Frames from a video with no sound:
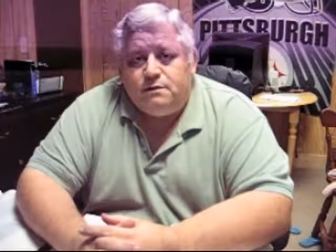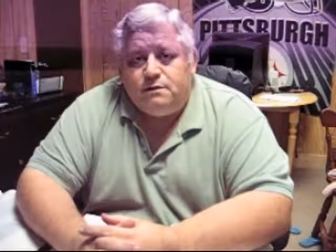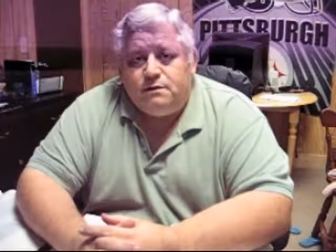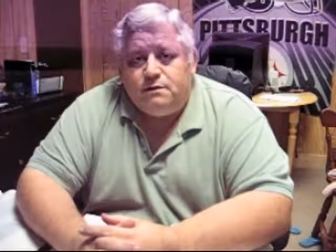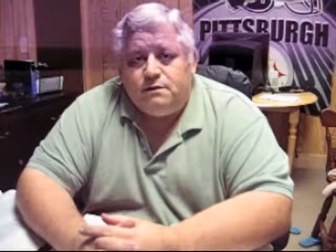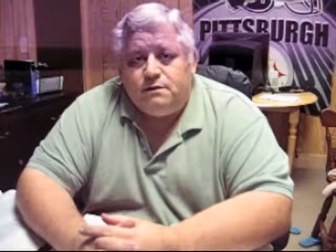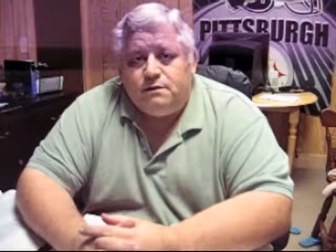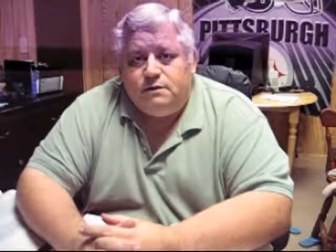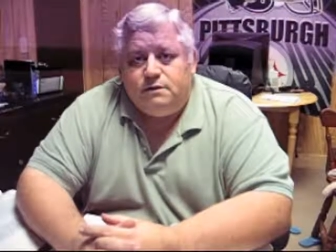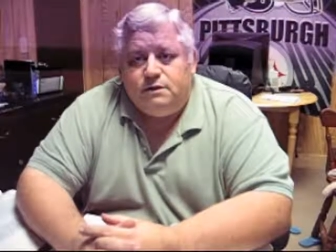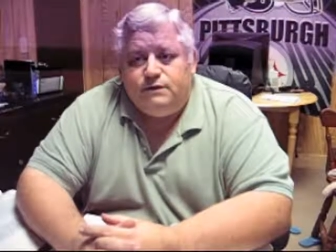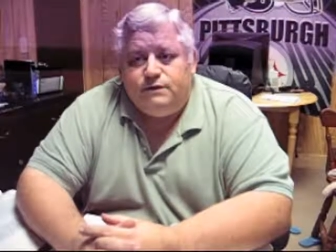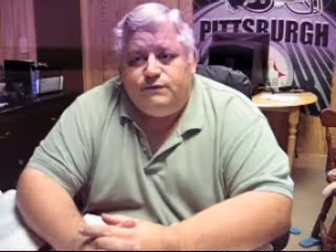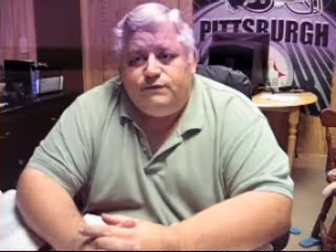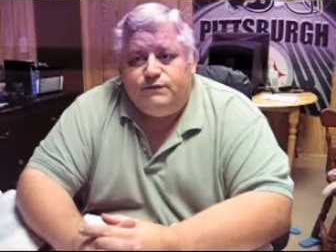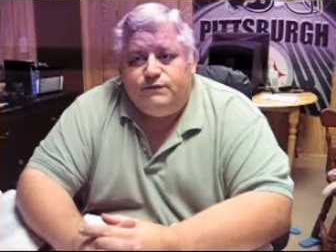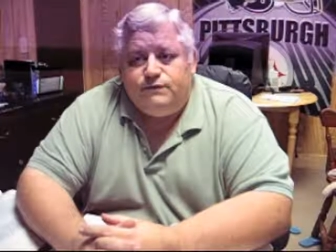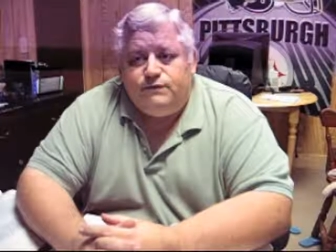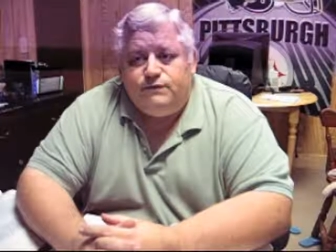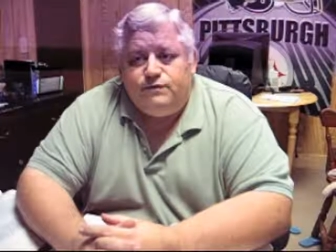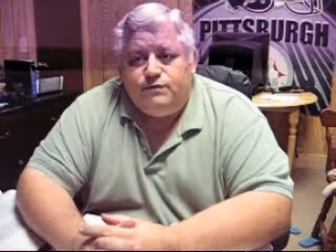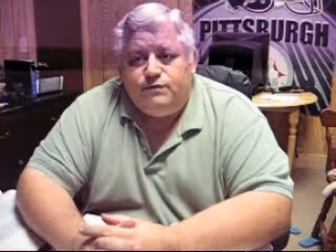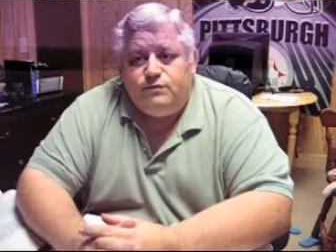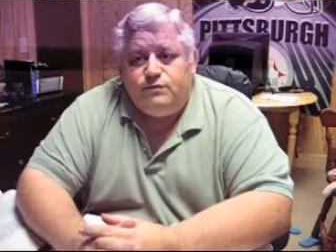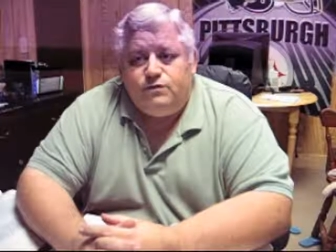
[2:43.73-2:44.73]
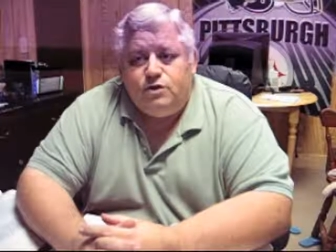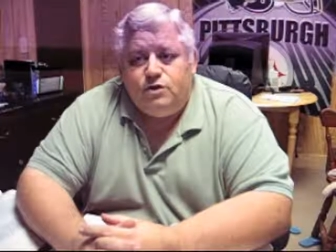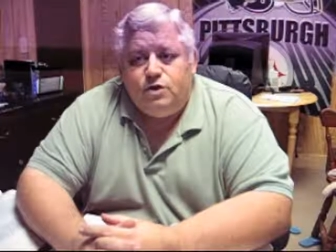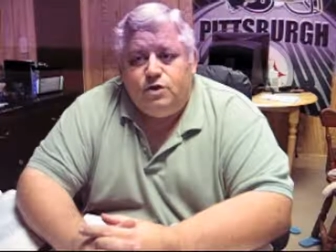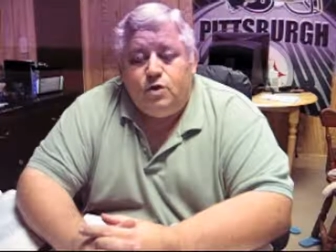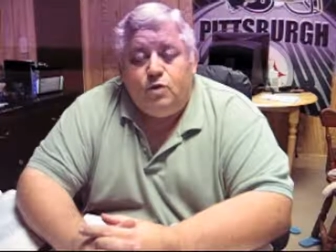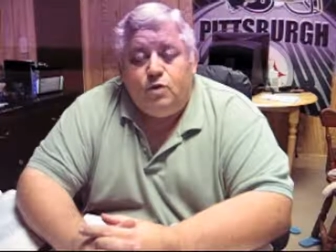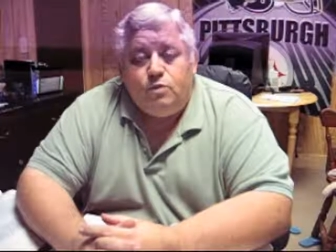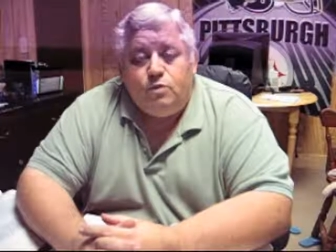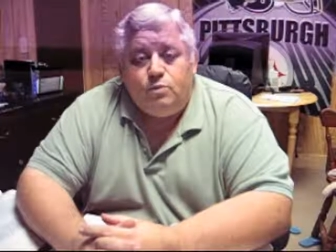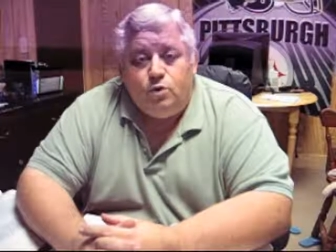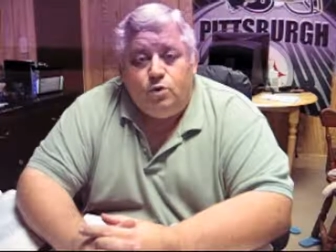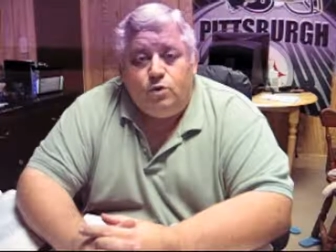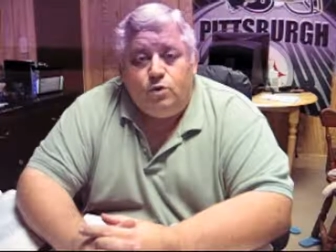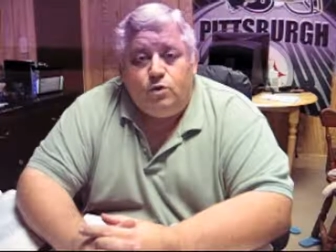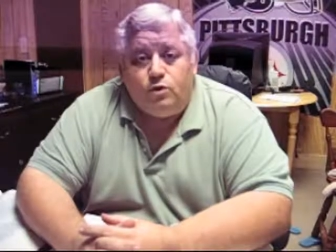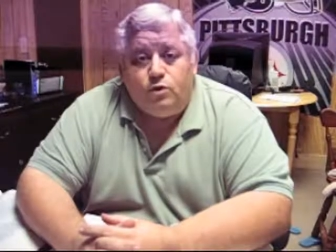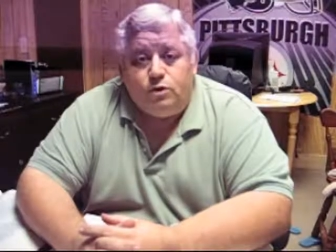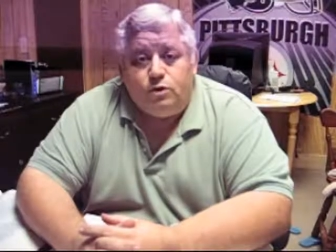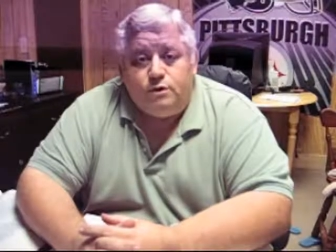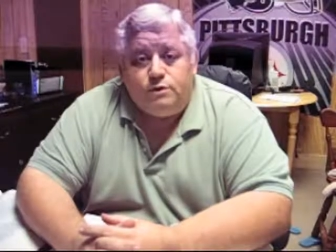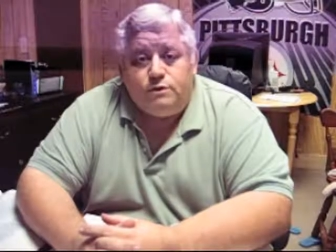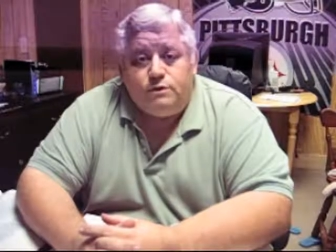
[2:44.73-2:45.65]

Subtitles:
If you know more